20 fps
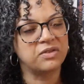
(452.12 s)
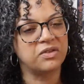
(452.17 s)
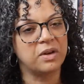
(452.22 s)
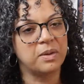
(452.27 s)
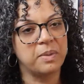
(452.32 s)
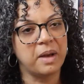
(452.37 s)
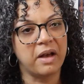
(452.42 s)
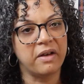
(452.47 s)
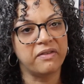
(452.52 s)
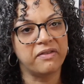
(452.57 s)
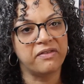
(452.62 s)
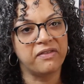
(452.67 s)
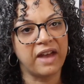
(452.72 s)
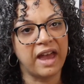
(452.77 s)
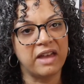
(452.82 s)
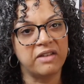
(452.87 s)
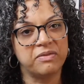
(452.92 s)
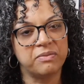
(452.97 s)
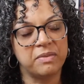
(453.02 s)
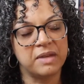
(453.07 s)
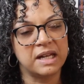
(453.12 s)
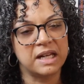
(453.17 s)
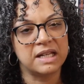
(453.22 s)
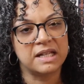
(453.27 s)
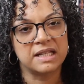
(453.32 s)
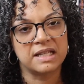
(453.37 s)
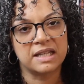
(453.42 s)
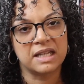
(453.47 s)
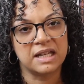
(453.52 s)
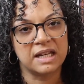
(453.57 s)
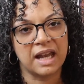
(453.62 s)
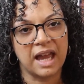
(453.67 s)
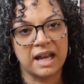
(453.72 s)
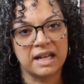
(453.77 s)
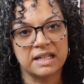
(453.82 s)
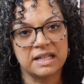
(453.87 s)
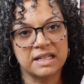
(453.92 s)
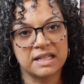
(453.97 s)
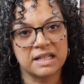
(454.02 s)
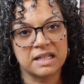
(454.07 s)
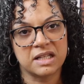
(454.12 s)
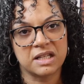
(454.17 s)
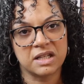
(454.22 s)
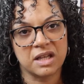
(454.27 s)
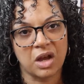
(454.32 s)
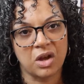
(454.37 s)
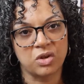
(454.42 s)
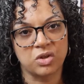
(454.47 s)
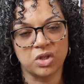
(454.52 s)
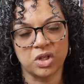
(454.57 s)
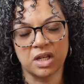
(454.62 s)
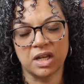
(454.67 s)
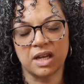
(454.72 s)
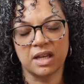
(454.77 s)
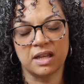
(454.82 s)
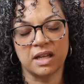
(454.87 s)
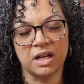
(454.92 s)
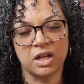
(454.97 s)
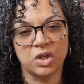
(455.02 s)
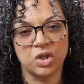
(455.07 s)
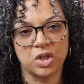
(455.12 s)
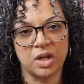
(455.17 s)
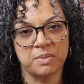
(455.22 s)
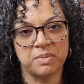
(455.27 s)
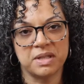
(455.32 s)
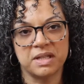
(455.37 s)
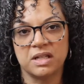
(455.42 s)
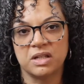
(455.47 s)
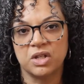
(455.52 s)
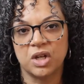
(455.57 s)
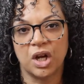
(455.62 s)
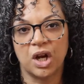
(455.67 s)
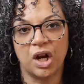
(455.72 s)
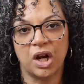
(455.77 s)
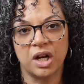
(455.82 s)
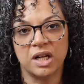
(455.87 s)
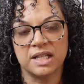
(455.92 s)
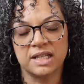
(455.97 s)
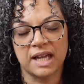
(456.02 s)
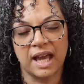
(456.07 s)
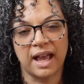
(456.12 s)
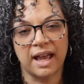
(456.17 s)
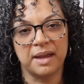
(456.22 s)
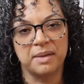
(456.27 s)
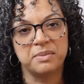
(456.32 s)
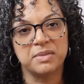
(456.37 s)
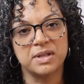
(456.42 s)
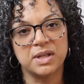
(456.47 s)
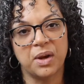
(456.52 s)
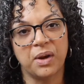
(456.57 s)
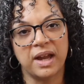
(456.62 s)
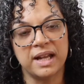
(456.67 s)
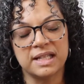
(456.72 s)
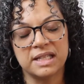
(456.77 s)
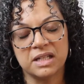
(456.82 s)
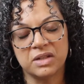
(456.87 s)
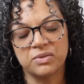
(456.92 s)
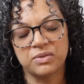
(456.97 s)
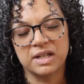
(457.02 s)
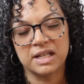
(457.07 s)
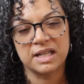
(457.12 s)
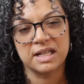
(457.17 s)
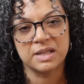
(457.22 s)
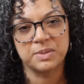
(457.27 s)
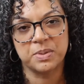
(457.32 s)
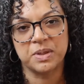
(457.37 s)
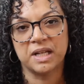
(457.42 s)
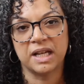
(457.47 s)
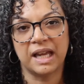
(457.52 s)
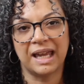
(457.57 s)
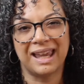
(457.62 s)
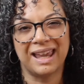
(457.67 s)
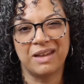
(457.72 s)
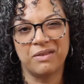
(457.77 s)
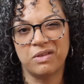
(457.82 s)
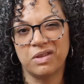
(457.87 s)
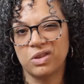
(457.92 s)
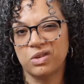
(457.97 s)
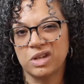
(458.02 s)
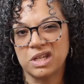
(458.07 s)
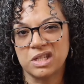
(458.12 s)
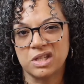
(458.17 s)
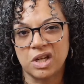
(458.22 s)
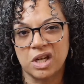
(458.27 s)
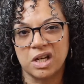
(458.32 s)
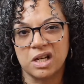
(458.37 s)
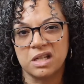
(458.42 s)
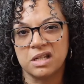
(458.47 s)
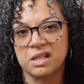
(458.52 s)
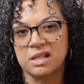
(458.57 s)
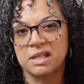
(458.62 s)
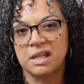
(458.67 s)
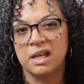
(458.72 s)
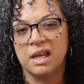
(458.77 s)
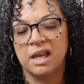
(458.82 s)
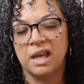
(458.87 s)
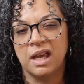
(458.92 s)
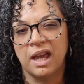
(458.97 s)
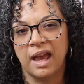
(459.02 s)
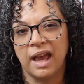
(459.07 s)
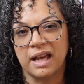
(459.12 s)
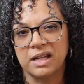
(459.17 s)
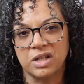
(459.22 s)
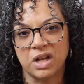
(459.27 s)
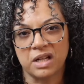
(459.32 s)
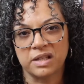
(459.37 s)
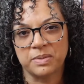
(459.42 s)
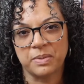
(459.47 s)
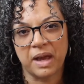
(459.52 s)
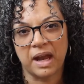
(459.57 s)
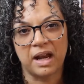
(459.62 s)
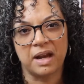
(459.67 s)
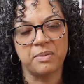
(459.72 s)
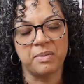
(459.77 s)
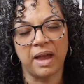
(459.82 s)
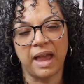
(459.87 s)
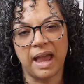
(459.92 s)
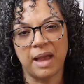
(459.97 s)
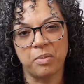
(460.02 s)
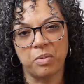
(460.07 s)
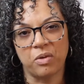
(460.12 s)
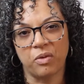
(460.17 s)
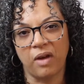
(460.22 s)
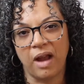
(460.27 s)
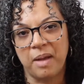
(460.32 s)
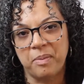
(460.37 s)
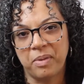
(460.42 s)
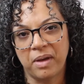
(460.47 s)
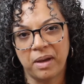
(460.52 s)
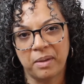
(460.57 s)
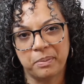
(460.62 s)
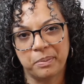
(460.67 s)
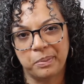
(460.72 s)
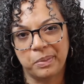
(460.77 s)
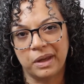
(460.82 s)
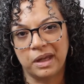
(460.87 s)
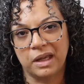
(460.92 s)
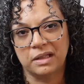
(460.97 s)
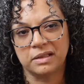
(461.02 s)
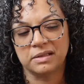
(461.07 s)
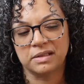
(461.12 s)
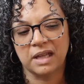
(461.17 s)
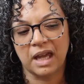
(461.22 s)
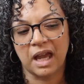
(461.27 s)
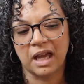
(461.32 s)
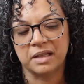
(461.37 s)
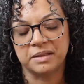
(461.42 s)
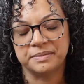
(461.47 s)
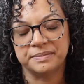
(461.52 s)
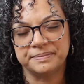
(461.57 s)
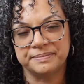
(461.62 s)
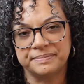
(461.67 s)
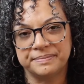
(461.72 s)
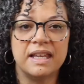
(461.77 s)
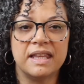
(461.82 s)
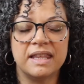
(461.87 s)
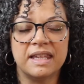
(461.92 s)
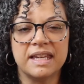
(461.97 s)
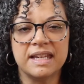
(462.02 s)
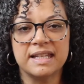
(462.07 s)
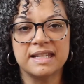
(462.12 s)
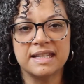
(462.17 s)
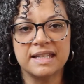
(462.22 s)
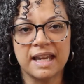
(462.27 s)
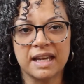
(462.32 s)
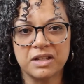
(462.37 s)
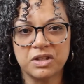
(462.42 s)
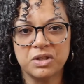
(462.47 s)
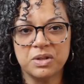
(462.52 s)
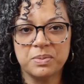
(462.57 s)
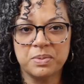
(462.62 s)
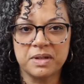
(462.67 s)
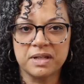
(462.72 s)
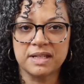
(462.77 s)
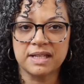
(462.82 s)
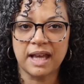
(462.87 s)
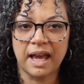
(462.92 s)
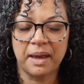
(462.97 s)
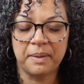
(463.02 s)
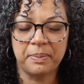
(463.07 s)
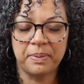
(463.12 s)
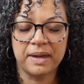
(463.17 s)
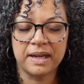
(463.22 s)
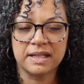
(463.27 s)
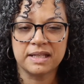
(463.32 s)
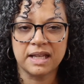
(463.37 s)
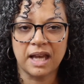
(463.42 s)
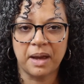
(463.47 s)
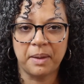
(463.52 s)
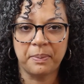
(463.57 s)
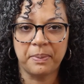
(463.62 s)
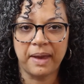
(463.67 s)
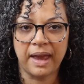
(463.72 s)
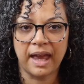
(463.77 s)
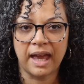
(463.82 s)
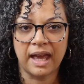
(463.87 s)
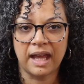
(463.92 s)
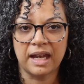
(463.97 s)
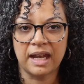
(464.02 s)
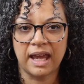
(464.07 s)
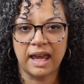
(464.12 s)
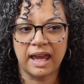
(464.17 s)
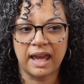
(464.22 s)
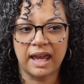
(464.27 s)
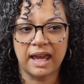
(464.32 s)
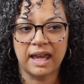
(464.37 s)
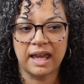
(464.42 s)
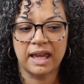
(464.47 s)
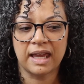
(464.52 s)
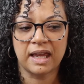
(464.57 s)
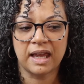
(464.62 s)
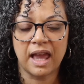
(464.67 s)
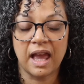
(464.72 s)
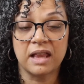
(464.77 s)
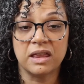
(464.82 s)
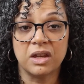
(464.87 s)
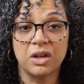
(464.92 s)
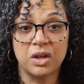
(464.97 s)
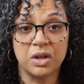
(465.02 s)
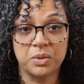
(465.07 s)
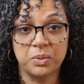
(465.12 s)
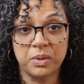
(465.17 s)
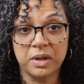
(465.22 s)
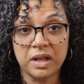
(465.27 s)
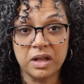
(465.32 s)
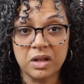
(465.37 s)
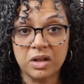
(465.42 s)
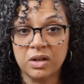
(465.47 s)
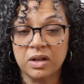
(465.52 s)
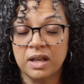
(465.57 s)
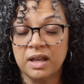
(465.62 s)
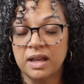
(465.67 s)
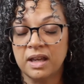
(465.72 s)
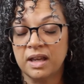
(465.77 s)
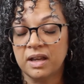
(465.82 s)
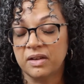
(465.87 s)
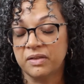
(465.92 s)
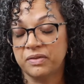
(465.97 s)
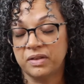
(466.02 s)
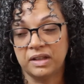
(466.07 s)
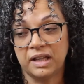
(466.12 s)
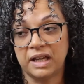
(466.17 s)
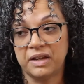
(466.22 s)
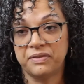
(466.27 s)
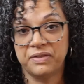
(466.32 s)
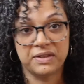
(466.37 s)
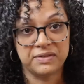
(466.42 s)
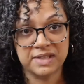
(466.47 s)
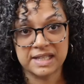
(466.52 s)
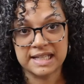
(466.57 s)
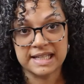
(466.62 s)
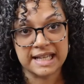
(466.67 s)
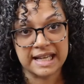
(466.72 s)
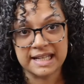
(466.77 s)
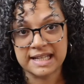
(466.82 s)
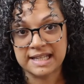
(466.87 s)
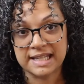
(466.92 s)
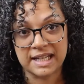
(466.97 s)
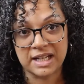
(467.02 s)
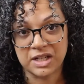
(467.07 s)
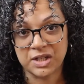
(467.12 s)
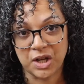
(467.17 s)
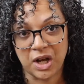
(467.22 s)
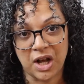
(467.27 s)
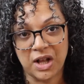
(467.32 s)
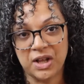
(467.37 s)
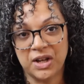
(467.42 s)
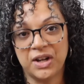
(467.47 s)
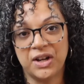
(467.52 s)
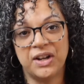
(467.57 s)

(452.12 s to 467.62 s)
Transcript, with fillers: for about five minutes the 90s nostalgia and then it jumps into current time so i did read this book i gave it three stars i talked about it in my april wrap up but yeah these next two books i picked up at a at the goodwill for like 50 cents and a dollar